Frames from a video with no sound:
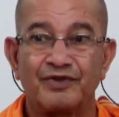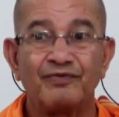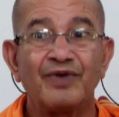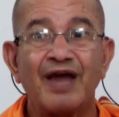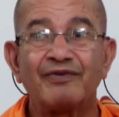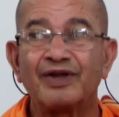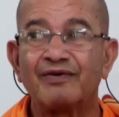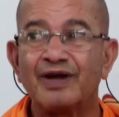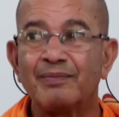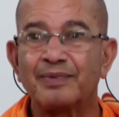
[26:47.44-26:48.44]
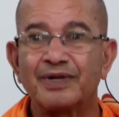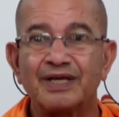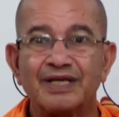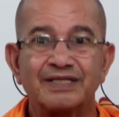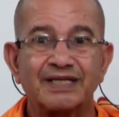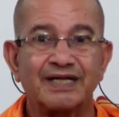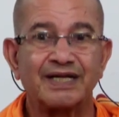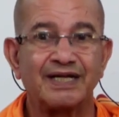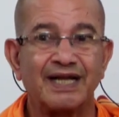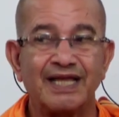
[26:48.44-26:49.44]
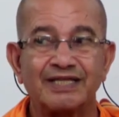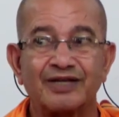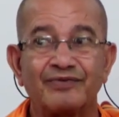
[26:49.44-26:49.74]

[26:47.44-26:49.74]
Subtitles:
We have developed certain nature.